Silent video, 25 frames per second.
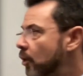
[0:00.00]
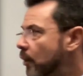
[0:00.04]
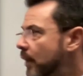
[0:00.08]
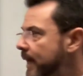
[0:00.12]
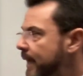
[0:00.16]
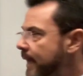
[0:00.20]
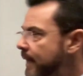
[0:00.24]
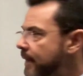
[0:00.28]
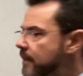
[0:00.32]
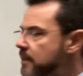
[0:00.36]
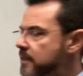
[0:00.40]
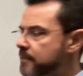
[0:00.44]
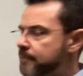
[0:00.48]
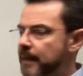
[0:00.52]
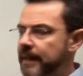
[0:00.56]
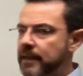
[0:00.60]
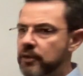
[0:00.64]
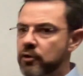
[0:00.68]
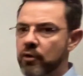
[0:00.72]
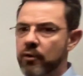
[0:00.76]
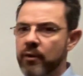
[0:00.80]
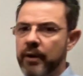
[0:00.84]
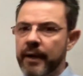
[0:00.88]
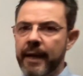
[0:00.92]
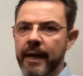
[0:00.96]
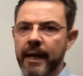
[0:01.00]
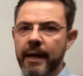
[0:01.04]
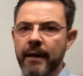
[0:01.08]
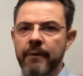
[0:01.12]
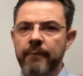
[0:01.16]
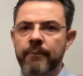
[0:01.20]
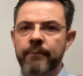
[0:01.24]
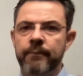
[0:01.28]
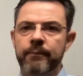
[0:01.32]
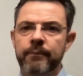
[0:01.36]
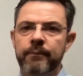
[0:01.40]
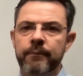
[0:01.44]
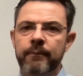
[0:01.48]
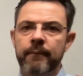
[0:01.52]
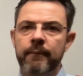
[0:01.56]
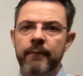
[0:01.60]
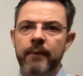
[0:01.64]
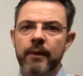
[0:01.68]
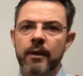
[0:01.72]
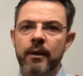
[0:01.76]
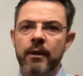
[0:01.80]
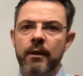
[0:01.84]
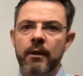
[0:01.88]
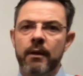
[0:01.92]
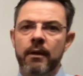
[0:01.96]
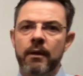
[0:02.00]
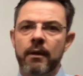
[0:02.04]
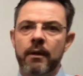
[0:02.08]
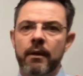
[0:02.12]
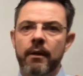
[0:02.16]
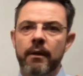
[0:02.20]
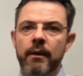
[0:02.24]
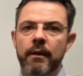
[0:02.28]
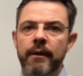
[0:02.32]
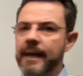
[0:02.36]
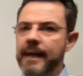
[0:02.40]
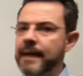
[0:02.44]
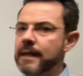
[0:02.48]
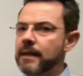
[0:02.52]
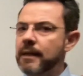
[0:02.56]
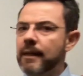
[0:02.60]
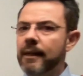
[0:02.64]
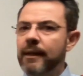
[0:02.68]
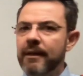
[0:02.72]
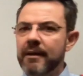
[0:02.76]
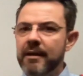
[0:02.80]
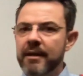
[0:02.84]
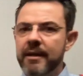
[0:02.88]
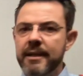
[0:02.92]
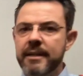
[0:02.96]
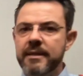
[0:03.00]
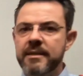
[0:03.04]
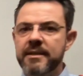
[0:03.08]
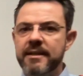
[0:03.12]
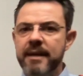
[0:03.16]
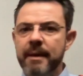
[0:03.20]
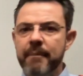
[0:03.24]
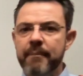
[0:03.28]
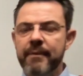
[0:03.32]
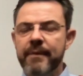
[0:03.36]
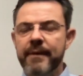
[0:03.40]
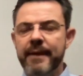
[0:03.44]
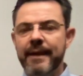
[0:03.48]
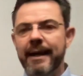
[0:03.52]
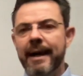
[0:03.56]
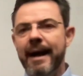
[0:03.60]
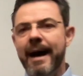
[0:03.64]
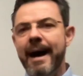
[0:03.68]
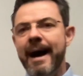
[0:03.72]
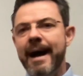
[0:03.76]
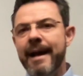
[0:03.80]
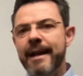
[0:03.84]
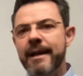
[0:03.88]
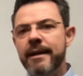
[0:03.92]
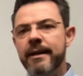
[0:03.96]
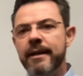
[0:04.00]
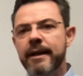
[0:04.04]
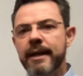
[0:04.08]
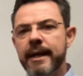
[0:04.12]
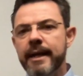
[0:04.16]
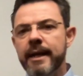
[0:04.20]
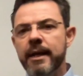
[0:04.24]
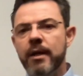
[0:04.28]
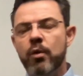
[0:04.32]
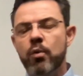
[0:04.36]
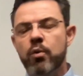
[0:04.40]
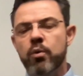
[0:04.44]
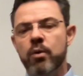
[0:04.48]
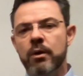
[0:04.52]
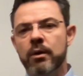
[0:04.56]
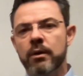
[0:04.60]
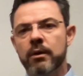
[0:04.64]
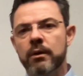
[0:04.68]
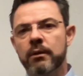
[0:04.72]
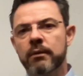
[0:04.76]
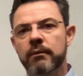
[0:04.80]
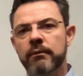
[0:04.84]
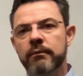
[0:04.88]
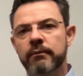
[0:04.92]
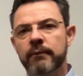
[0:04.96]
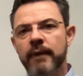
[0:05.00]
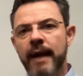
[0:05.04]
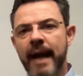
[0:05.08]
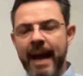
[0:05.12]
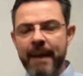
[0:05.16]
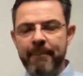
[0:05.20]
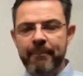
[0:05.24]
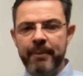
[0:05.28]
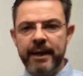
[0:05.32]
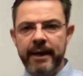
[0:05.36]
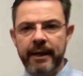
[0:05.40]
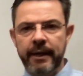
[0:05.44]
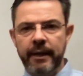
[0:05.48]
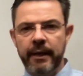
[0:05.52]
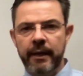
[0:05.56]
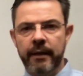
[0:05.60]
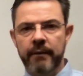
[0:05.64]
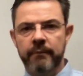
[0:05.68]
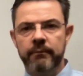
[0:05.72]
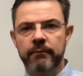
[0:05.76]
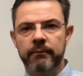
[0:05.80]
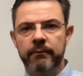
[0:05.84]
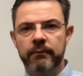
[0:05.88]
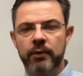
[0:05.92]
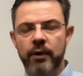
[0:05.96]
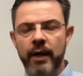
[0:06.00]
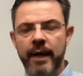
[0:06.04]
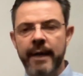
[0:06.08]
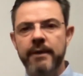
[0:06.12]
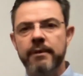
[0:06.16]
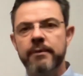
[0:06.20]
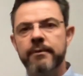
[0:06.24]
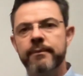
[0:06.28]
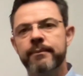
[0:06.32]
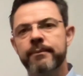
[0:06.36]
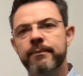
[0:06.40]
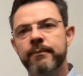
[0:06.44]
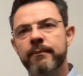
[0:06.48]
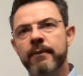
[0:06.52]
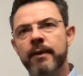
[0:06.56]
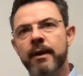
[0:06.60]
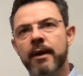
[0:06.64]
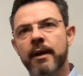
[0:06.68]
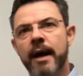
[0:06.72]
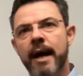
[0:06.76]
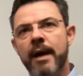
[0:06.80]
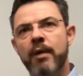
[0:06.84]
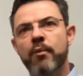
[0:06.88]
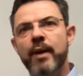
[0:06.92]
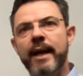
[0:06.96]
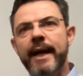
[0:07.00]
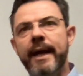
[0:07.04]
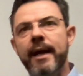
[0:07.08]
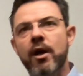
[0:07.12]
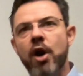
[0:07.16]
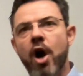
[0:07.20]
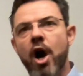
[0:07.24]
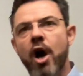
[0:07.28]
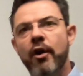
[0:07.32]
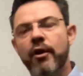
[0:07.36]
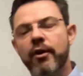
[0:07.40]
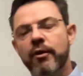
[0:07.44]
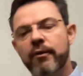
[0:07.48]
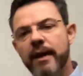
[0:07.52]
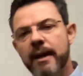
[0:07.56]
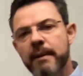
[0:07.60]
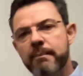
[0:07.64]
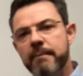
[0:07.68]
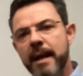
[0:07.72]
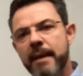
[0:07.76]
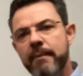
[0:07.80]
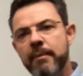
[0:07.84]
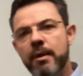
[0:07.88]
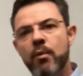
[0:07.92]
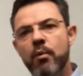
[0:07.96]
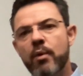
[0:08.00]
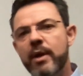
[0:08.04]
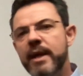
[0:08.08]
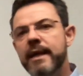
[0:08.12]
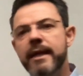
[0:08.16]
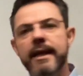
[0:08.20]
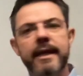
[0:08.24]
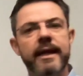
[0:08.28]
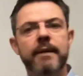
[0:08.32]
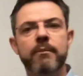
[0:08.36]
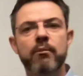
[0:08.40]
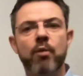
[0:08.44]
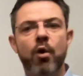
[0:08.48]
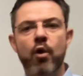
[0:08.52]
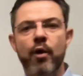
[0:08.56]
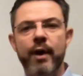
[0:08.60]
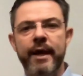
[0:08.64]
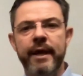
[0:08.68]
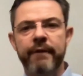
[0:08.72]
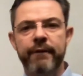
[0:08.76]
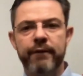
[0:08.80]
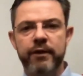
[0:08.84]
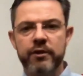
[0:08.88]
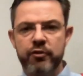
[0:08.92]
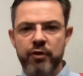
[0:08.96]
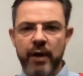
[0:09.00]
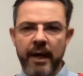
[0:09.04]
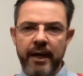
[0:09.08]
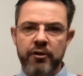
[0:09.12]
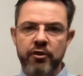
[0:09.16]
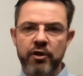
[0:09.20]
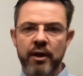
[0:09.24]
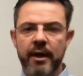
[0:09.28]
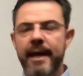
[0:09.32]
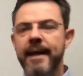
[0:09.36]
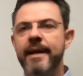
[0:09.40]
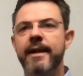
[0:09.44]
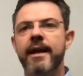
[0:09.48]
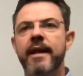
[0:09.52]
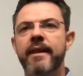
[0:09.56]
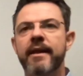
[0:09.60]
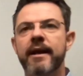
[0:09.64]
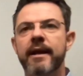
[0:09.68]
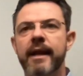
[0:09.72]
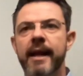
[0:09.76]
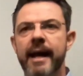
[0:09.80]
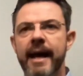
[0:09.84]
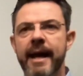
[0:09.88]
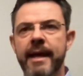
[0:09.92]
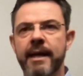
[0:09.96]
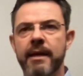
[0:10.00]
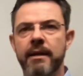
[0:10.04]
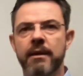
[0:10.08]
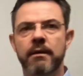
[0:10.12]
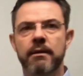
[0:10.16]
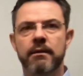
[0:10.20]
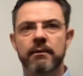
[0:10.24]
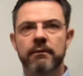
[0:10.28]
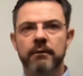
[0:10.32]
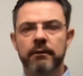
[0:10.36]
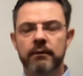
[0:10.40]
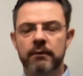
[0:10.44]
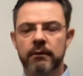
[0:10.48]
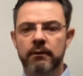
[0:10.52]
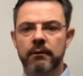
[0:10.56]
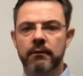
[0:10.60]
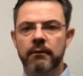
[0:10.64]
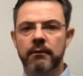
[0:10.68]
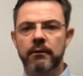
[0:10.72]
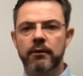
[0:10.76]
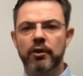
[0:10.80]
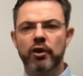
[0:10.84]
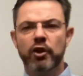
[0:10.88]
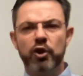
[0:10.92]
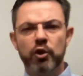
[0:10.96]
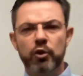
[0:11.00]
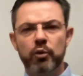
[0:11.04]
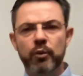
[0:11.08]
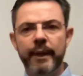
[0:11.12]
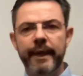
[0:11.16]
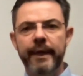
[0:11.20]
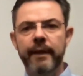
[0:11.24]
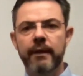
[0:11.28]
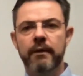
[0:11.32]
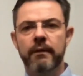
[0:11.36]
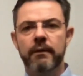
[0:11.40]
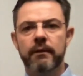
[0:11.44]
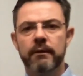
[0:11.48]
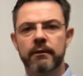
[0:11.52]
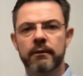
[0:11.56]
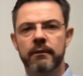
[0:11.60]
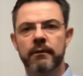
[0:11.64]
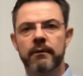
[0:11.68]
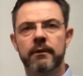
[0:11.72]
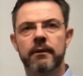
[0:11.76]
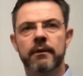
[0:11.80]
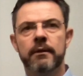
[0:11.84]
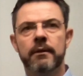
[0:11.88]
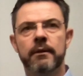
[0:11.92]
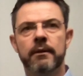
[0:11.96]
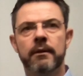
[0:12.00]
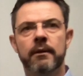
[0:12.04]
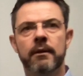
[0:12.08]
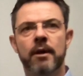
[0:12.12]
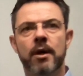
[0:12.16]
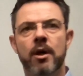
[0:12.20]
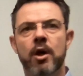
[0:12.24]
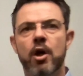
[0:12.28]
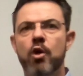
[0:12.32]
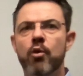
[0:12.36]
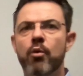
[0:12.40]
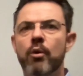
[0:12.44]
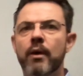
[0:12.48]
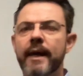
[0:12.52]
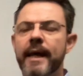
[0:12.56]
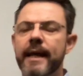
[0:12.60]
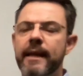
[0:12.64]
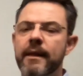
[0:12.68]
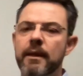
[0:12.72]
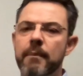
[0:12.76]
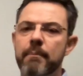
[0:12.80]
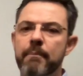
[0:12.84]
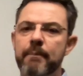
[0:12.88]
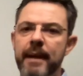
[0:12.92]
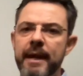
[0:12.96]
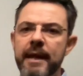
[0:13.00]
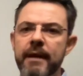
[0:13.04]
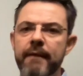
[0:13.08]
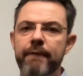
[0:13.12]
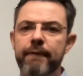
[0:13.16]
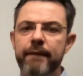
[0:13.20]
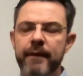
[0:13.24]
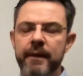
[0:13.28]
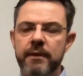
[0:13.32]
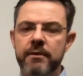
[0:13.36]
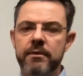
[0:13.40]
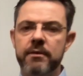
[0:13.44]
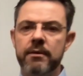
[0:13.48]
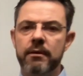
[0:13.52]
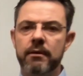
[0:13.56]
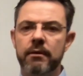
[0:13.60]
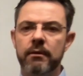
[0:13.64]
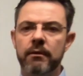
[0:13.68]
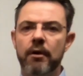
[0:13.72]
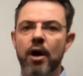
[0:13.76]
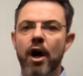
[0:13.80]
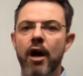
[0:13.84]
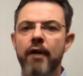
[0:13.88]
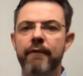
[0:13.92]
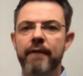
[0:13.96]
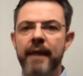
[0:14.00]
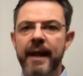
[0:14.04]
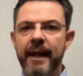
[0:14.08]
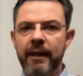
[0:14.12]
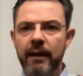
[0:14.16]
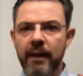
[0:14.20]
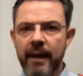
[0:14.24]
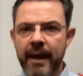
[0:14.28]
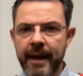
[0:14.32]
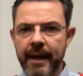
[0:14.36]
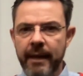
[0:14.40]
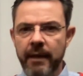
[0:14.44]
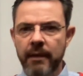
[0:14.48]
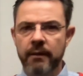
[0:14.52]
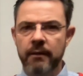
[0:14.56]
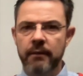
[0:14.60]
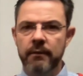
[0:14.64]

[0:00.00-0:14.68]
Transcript: looking at this picture again, there clearly is something unequal happening here, right? And we can argue that maybe we need more infrastructure, another lane. Do we? Who will get the benefit of that lane?